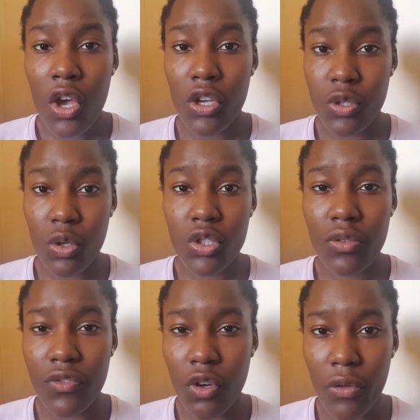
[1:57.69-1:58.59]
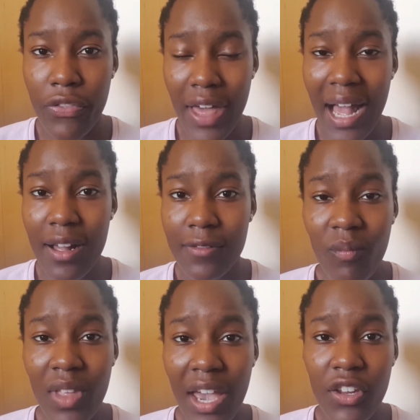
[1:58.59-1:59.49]
As long as you've got that
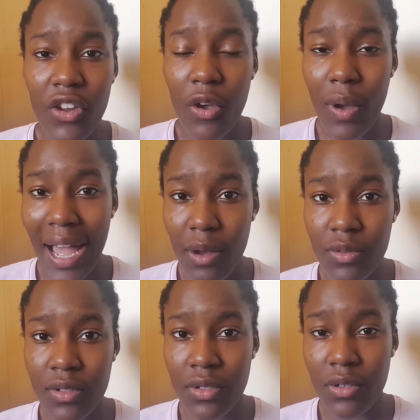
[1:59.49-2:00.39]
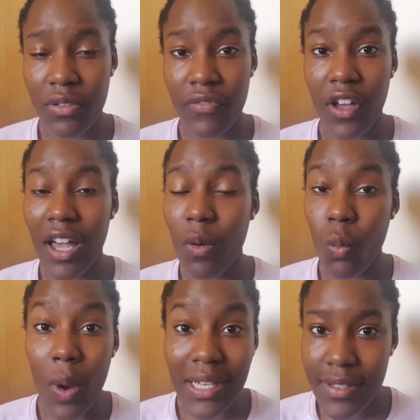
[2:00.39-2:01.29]
and you know how to convert
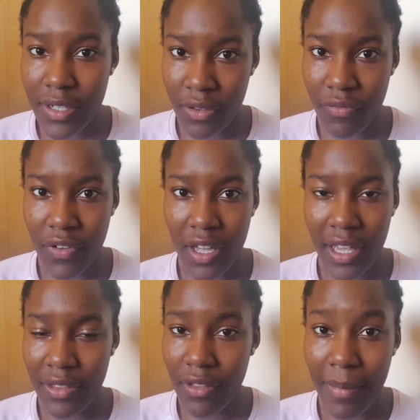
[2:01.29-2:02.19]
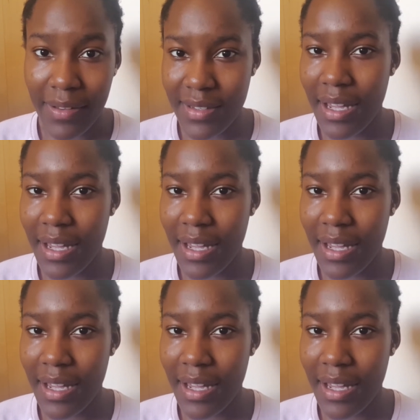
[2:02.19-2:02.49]
and when to convert in the maths